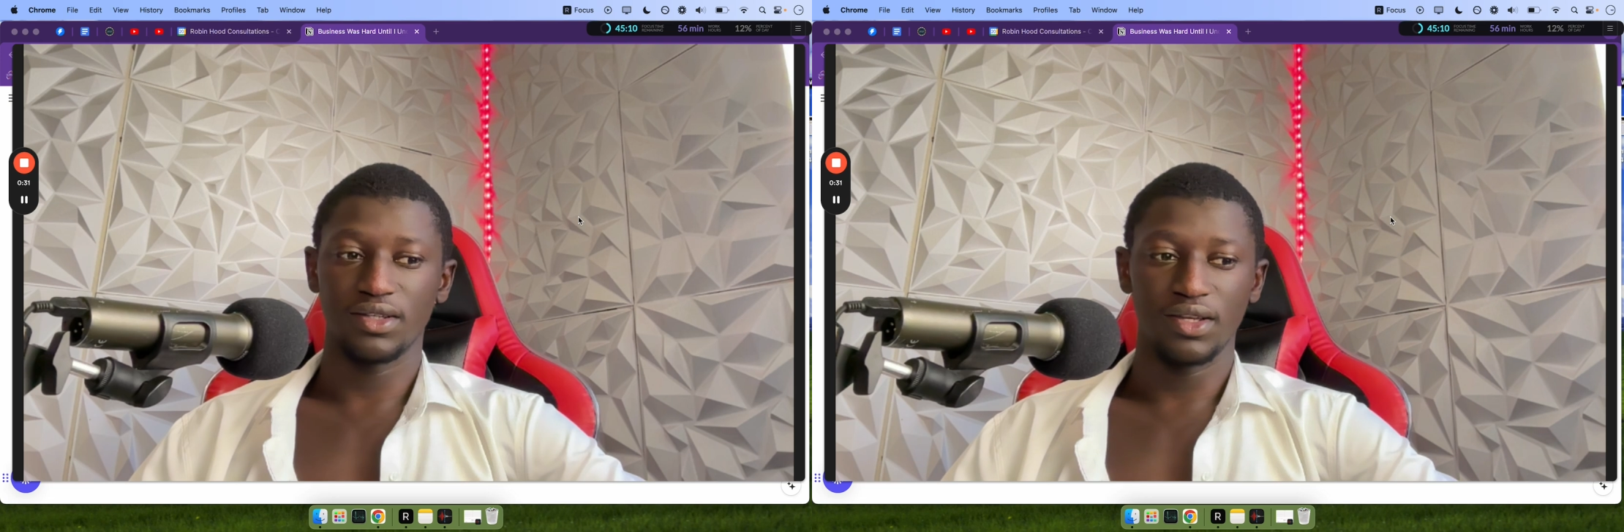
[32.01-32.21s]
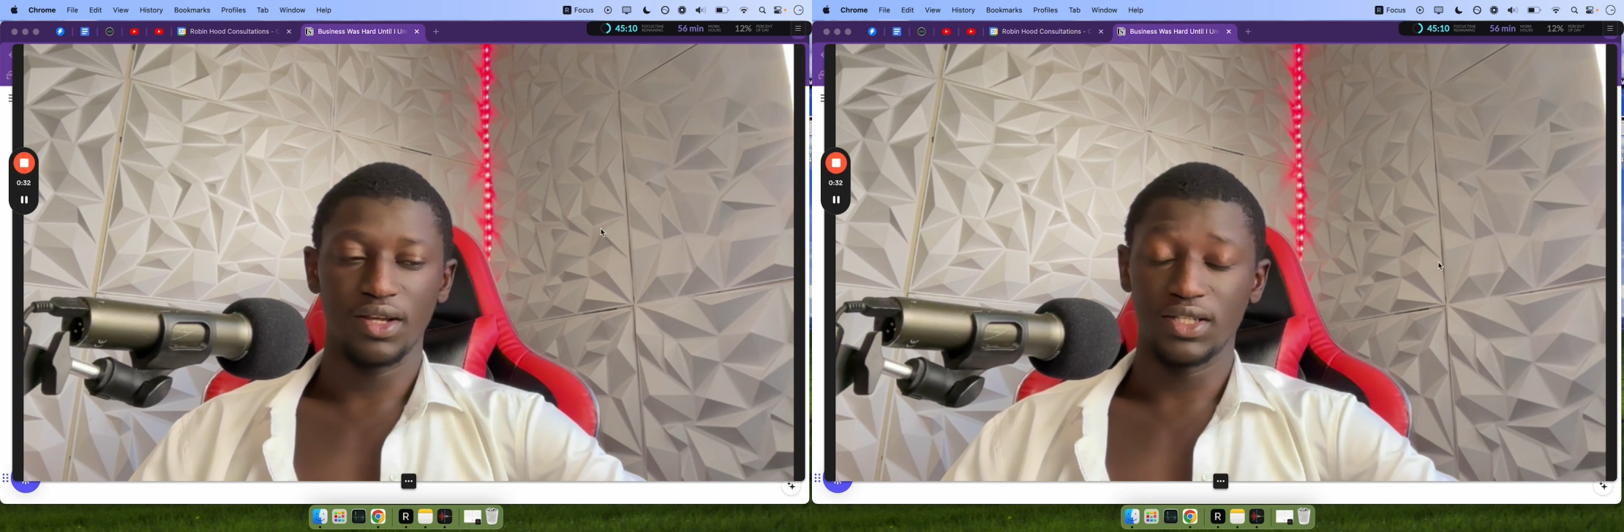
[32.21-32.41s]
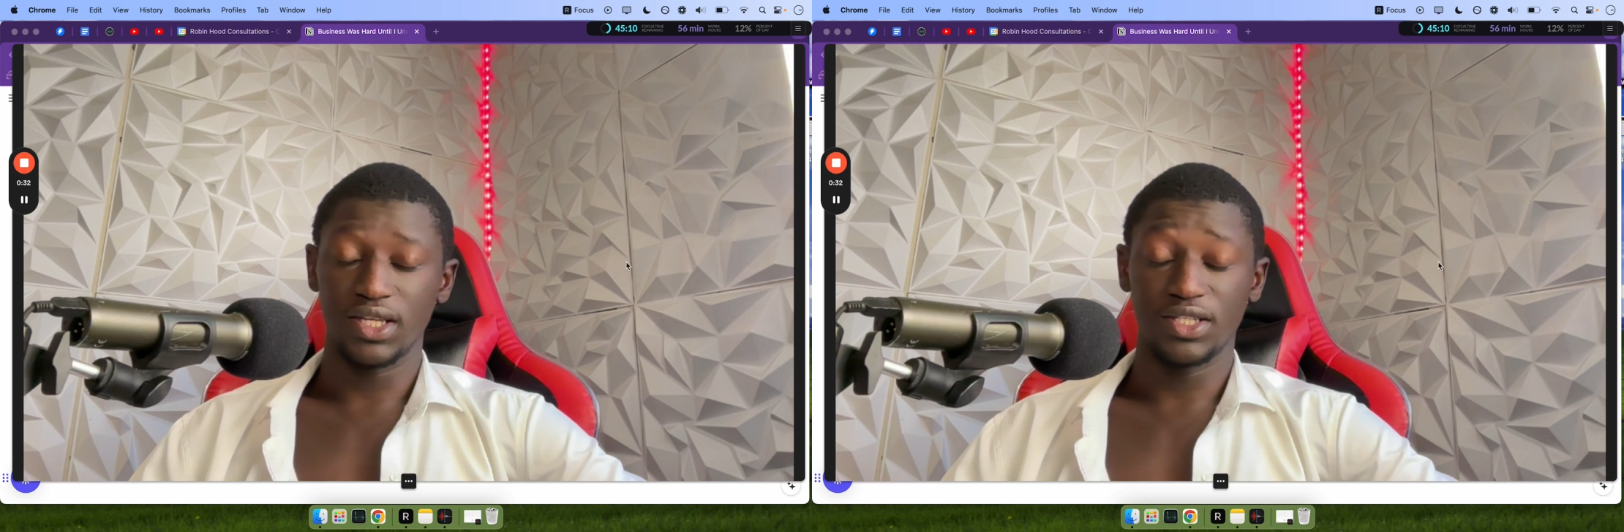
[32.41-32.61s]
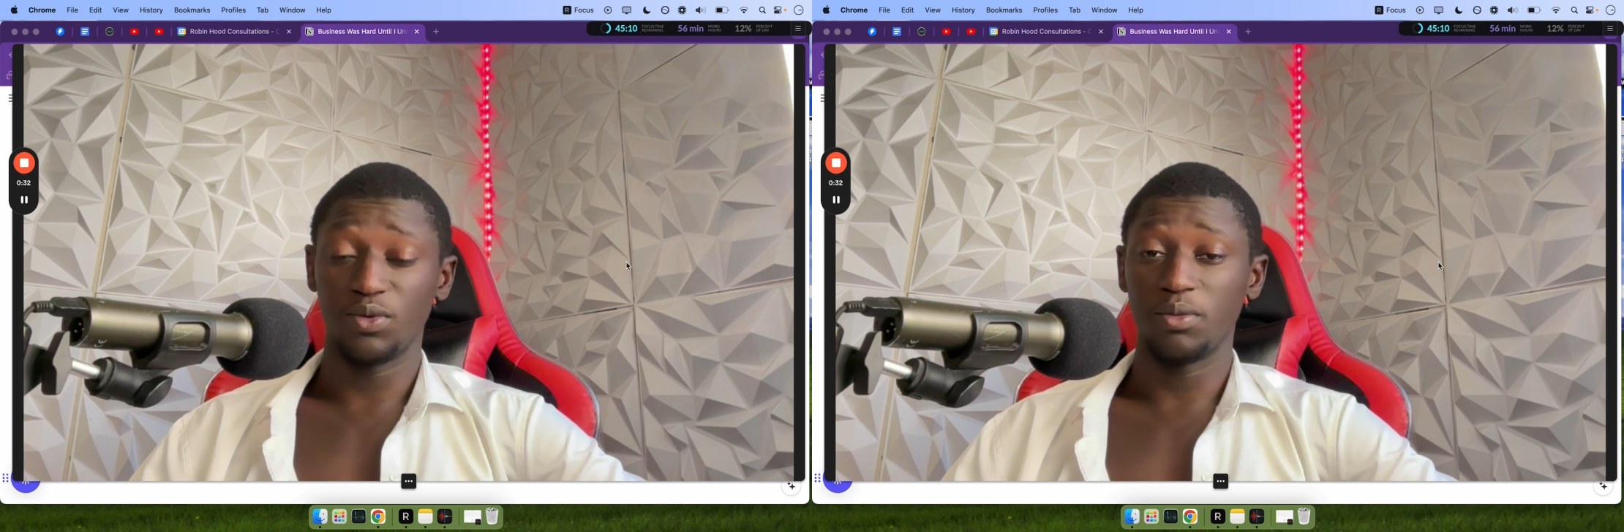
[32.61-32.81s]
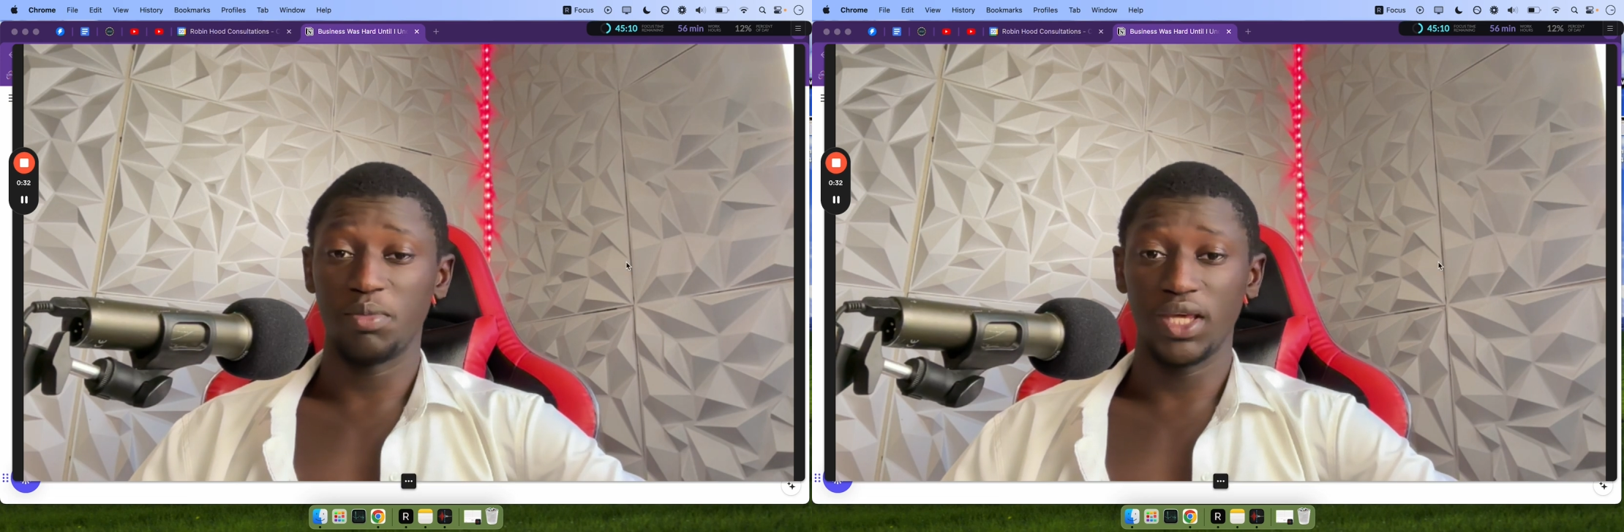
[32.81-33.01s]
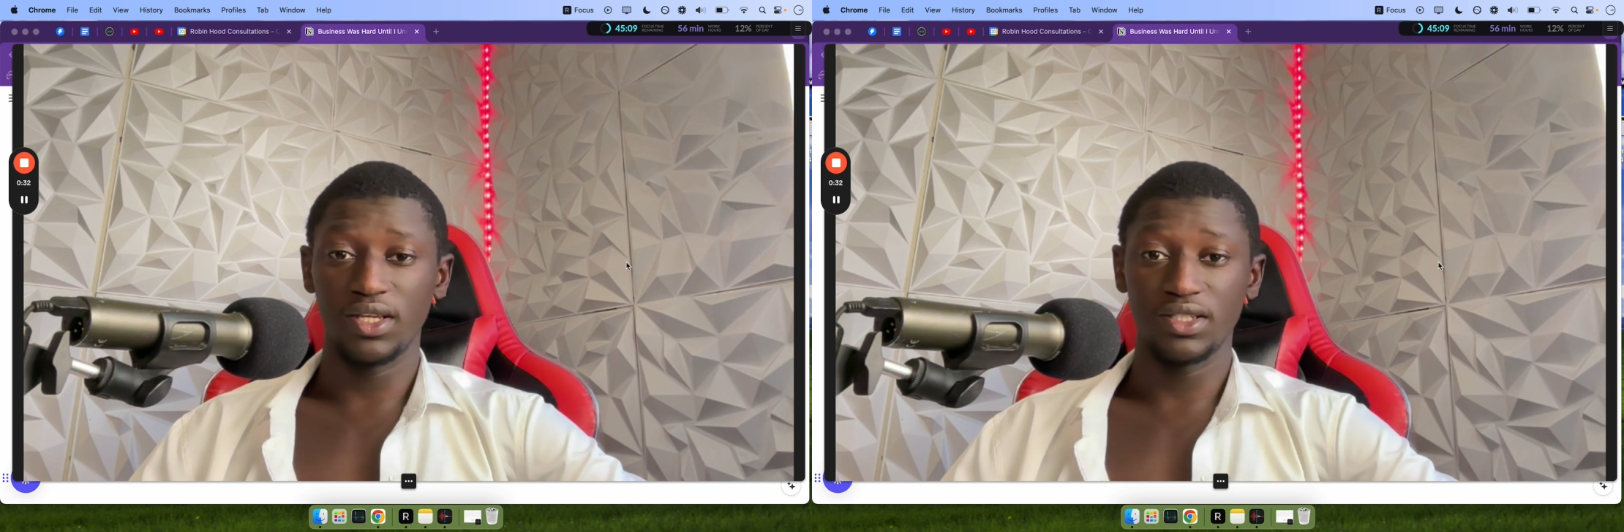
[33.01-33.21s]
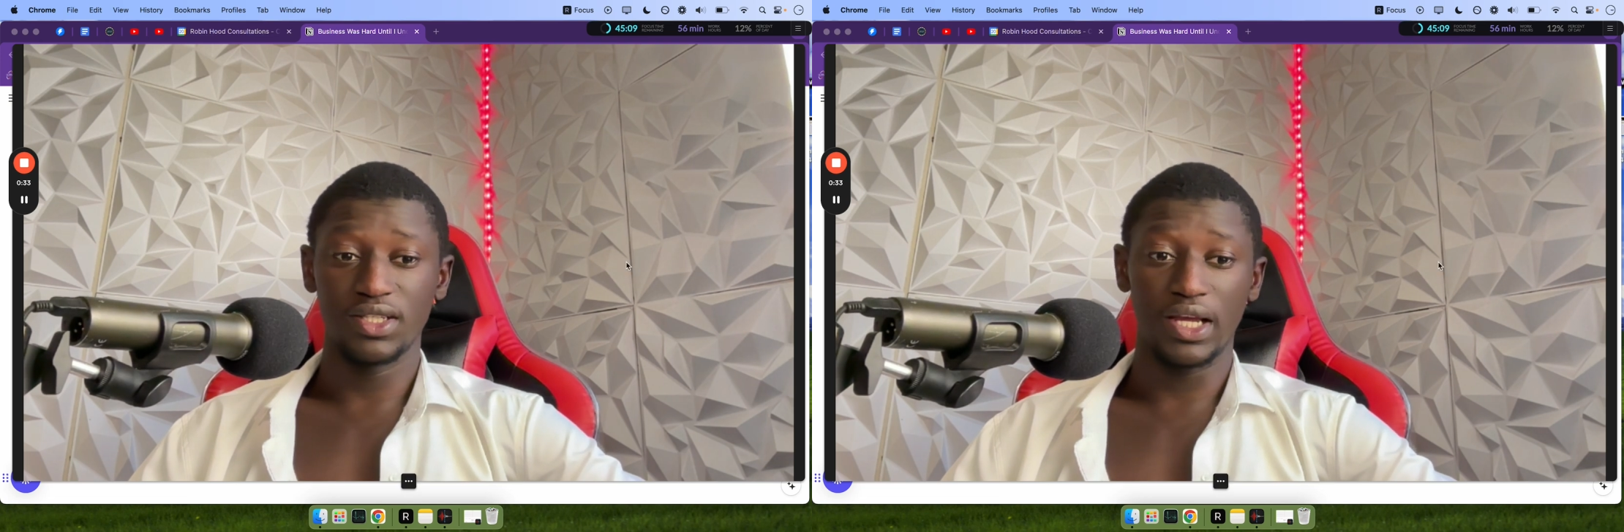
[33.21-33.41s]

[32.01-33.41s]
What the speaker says: Because as human beings,